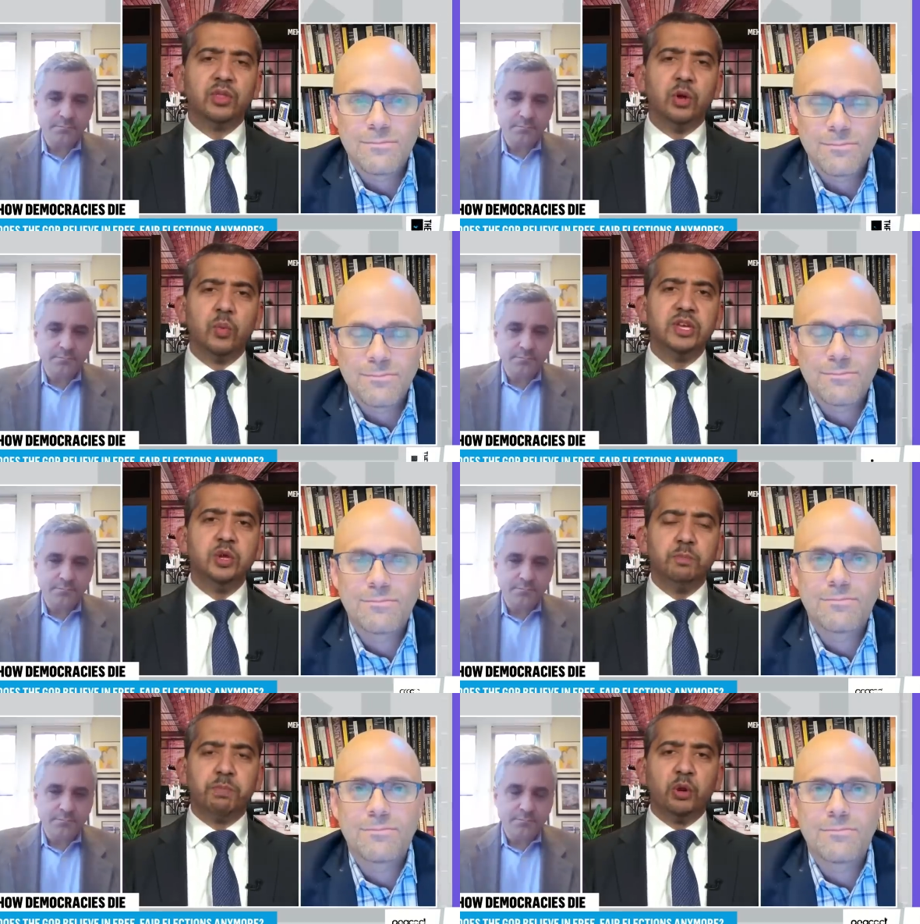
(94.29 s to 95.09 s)
Speaker 1: with you. When
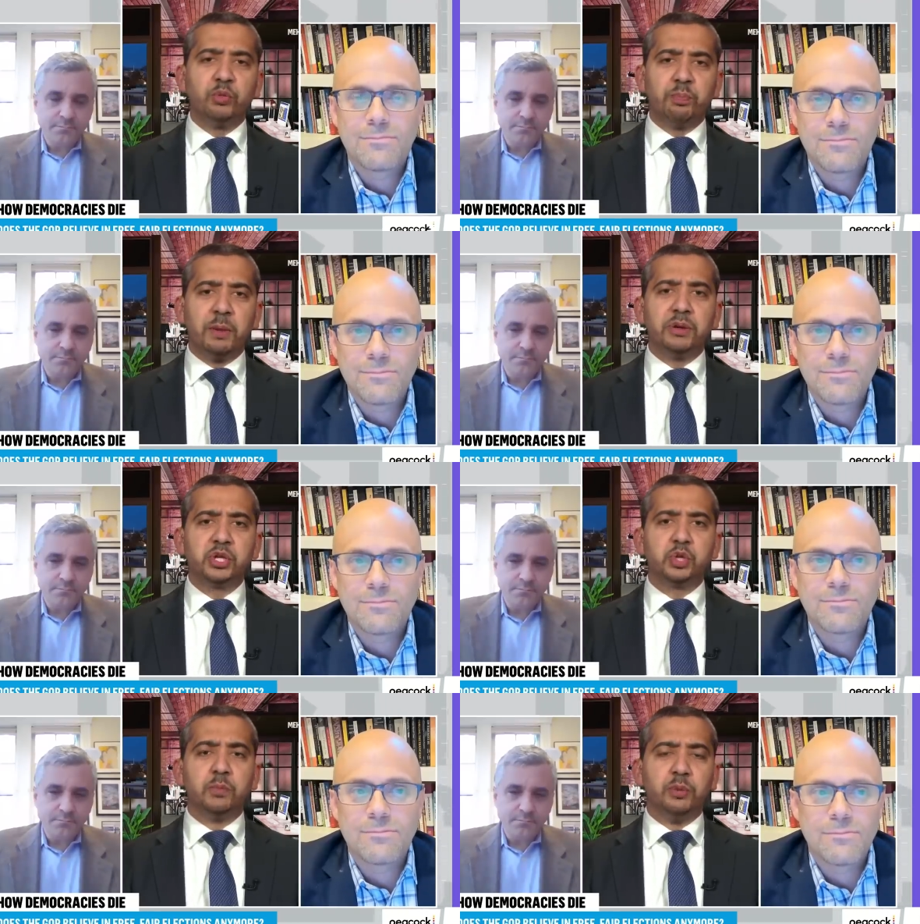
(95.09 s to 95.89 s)
you both
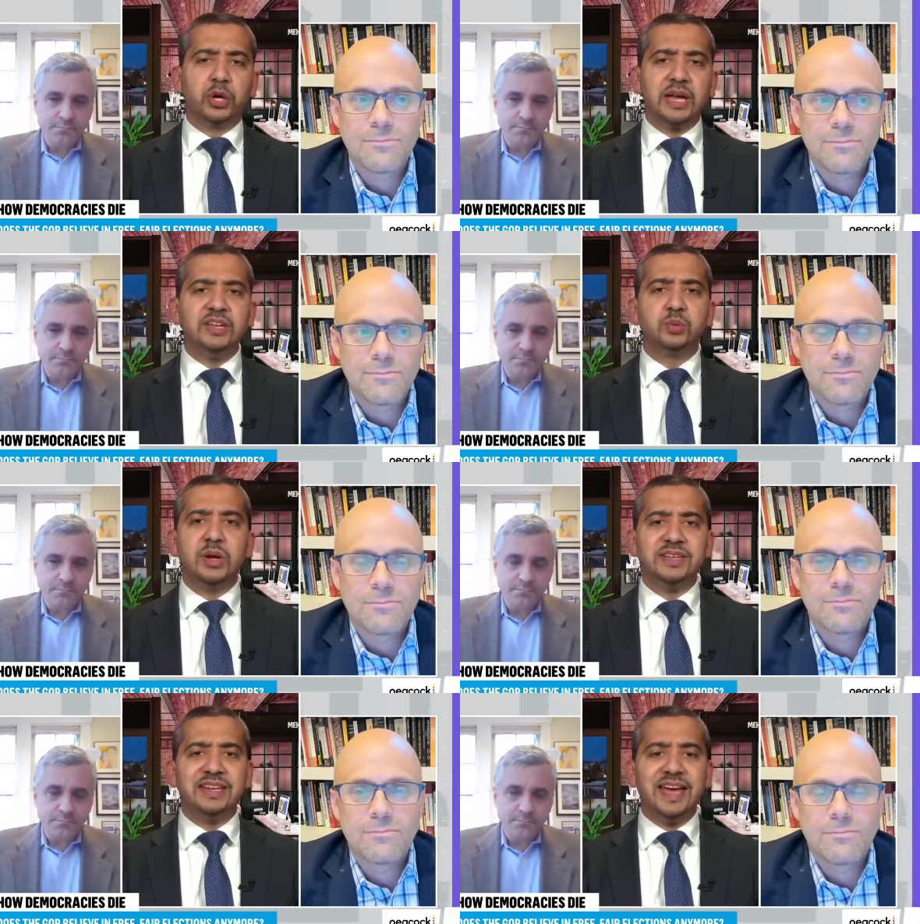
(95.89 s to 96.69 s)
published your book in
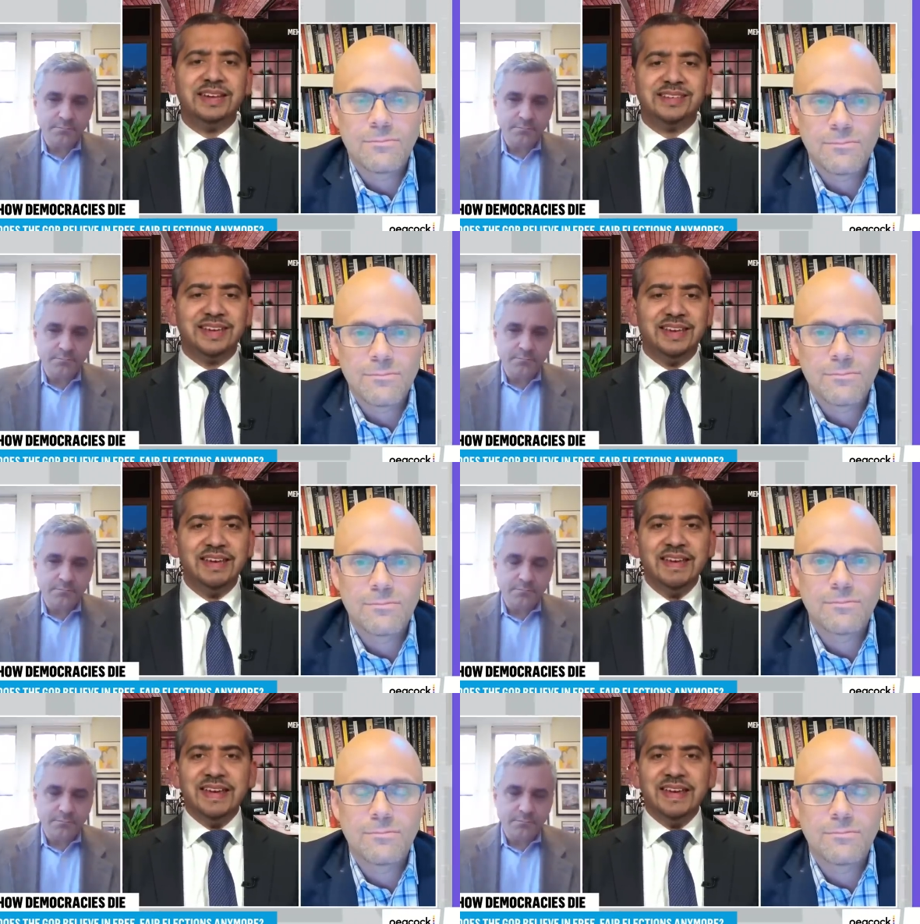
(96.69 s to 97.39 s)
2018,